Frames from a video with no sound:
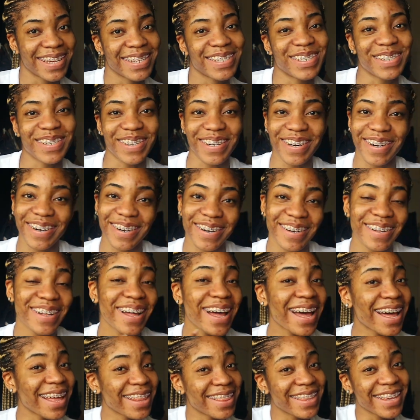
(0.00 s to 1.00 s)
It's your girl,
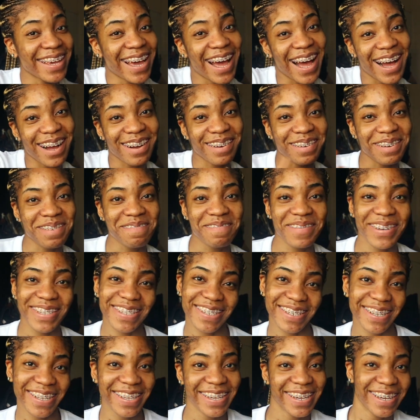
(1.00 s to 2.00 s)
the
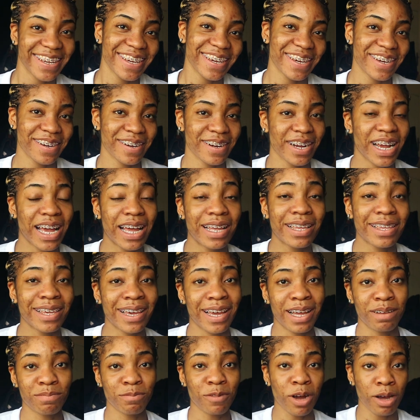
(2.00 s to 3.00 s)
AkwaBrazilian here, and
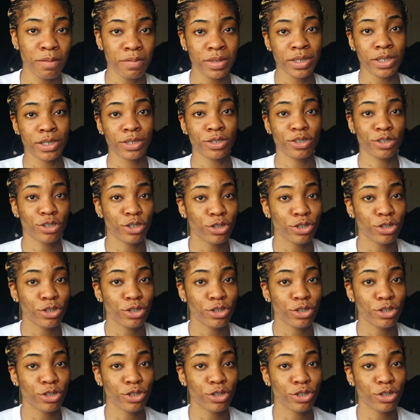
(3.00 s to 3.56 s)
yeah, I'm coming to you